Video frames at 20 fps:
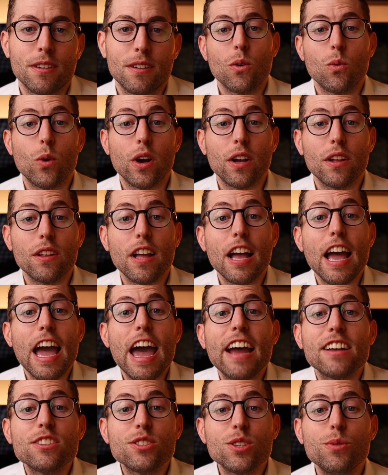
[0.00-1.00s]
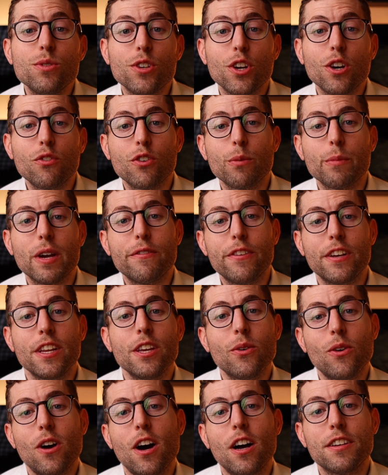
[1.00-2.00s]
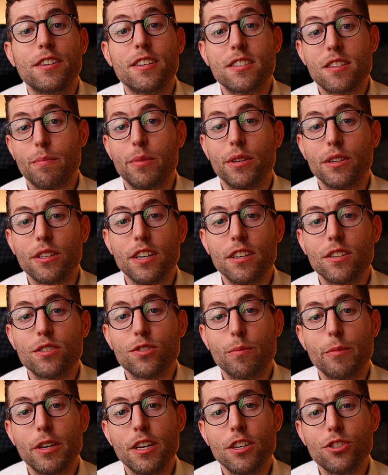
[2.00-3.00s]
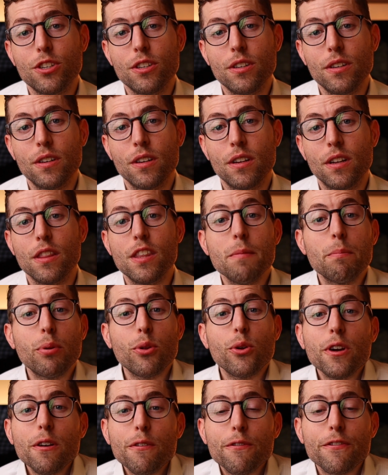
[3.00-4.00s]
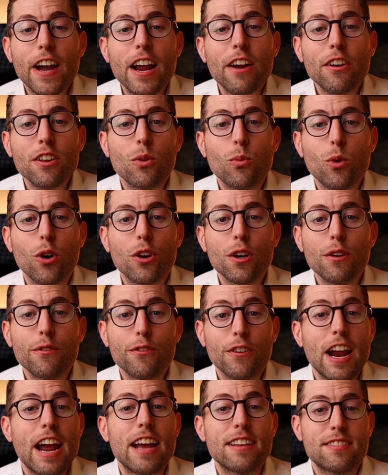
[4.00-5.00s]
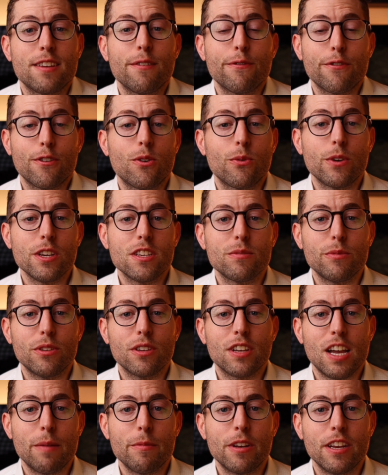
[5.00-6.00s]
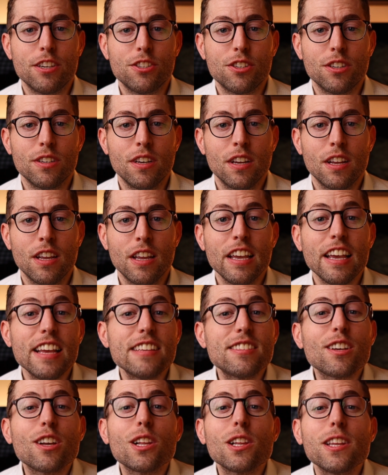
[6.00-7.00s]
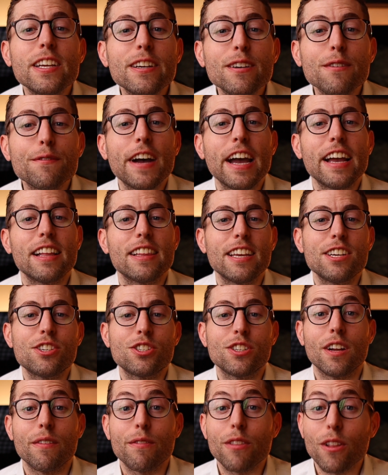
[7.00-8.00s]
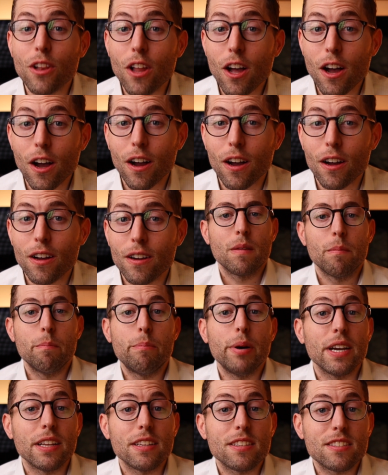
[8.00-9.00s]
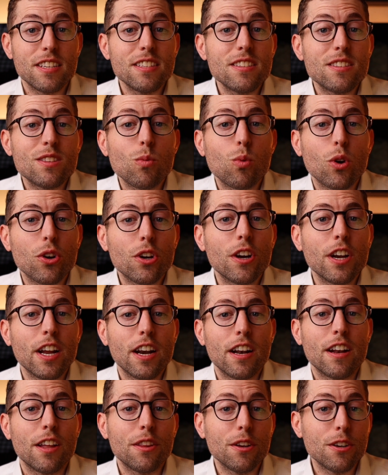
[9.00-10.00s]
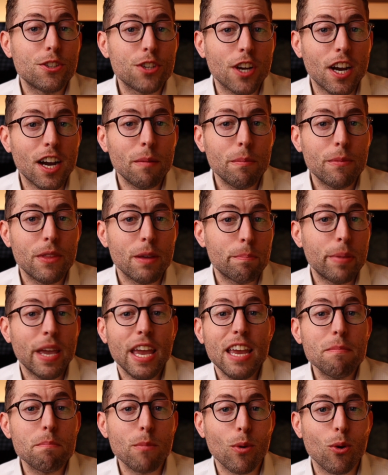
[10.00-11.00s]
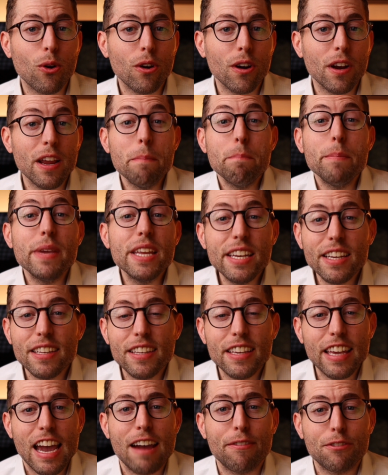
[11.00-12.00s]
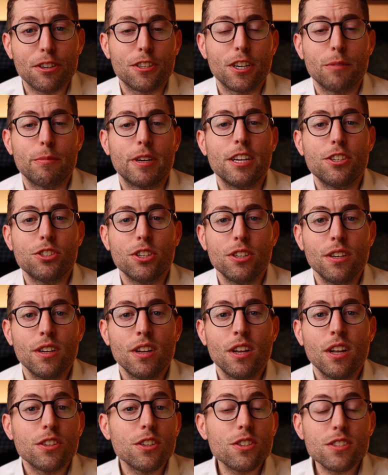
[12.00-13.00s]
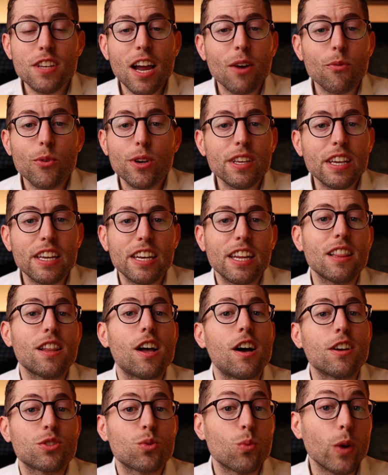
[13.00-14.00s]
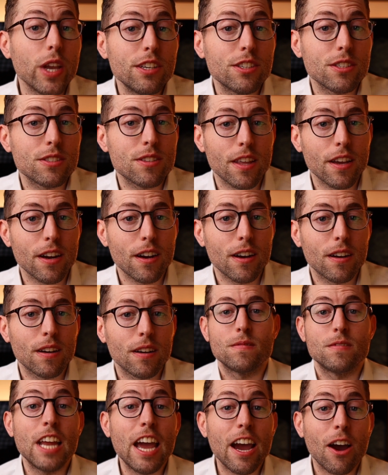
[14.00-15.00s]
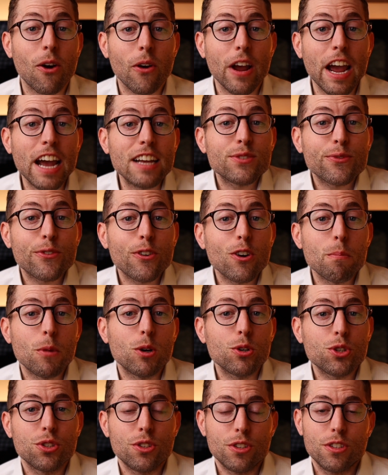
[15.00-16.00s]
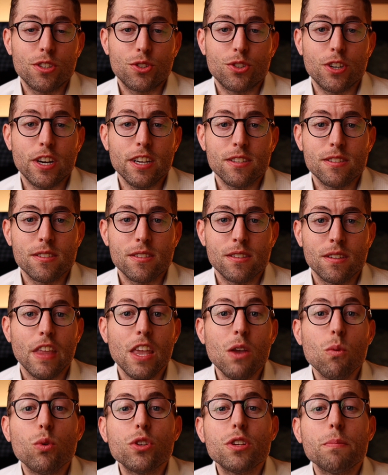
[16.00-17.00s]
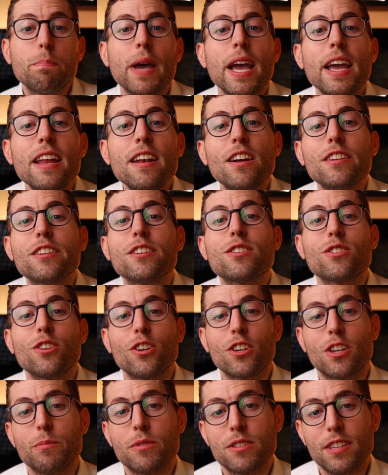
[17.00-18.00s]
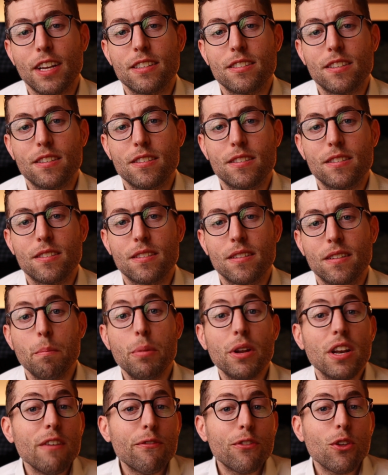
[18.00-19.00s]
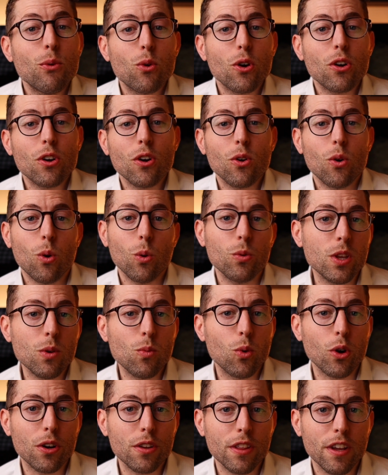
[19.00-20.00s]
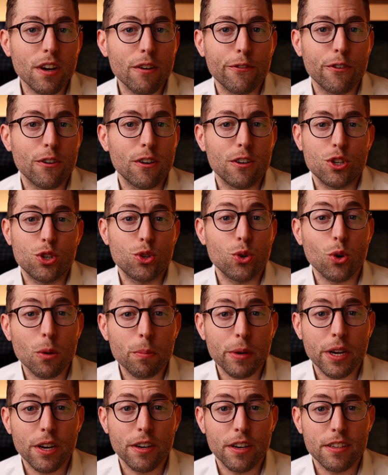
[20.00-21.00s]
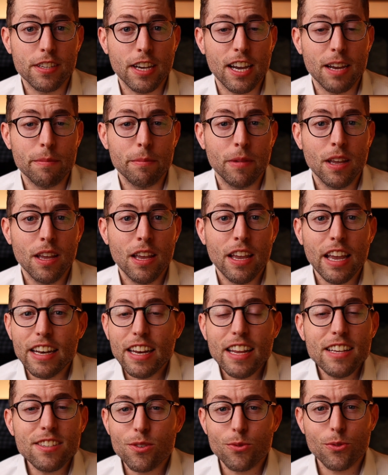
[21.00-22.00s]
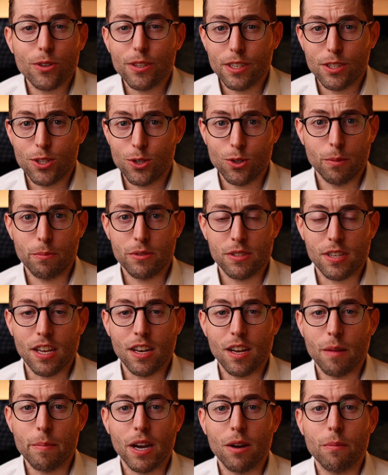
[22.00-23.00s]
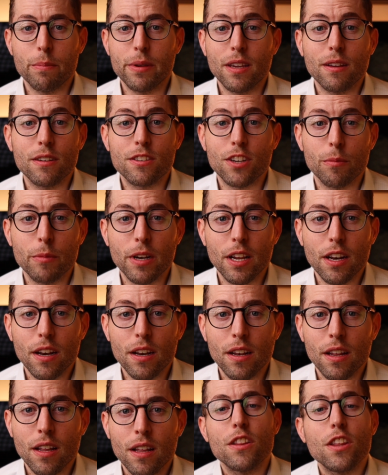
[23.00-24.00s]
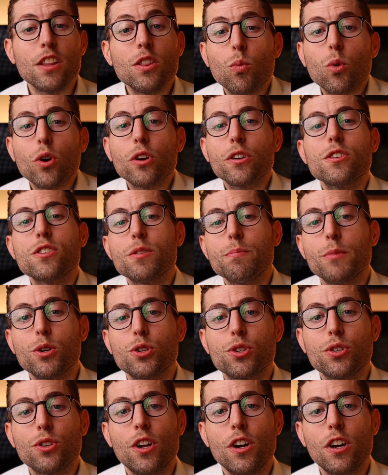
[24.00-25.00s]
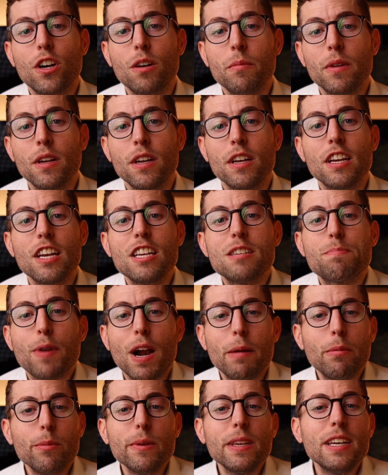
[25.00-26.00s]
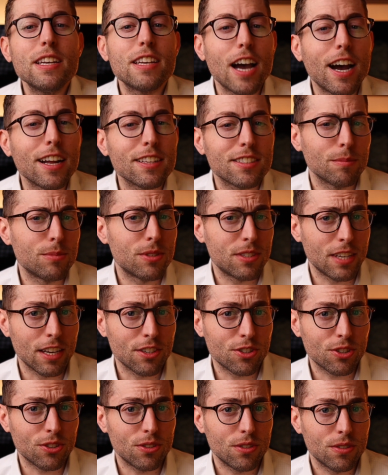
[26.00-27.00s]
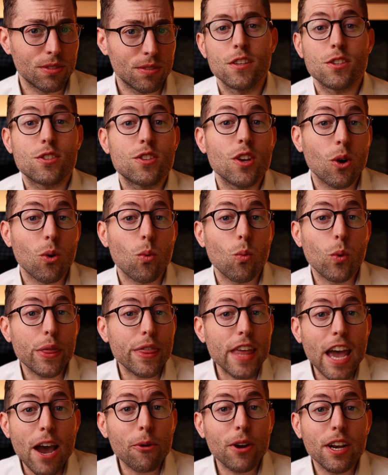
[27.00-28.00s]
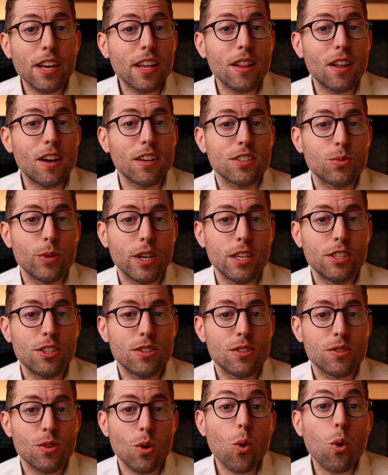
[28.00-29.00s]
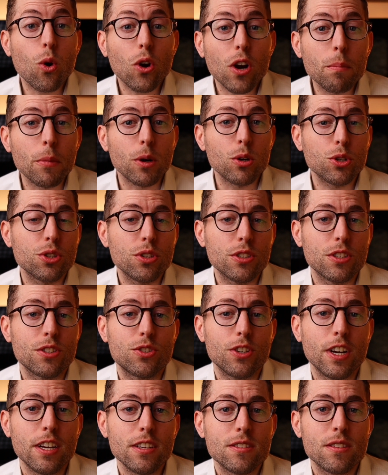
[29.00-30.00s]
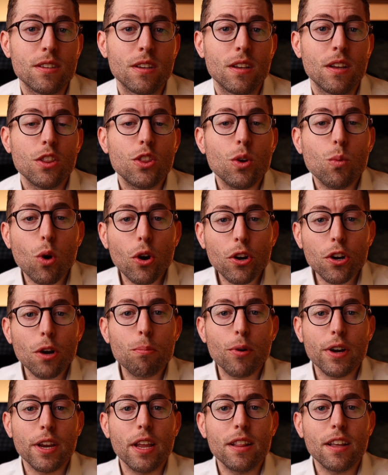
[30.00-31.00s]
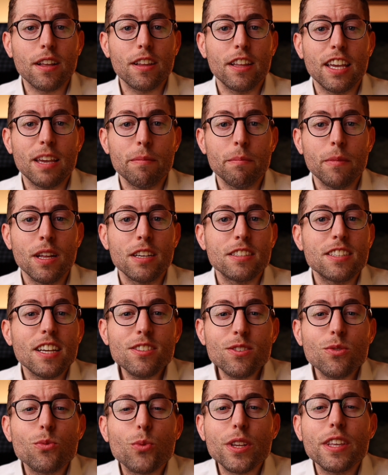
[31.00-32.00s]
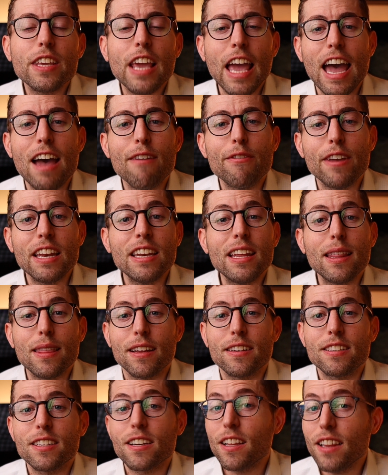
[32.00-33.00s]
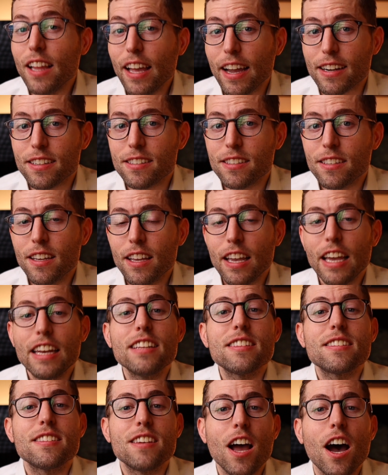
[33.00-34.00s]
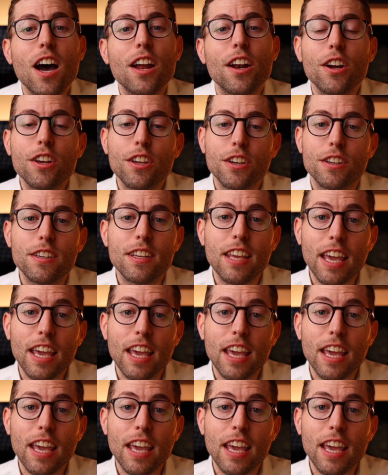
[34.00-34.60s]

Well, as you know from my video on disability discrimination, the employer firing the worker for asking for a reasonable accommodation is a clear violation of the law. But since the worker got another job that paid more immediately after termination, there's not really any lost wages there. Now, as for emotional distress, it will depend on the circumstances. But if the worker only worked there for a short period of time and isn't really too upset about being terminated, then the worker's emotional harm is probably not substantial. So without any lost wages or emotional distress, the worker bringing the claim doesn't really have anything to collect, and it's not a good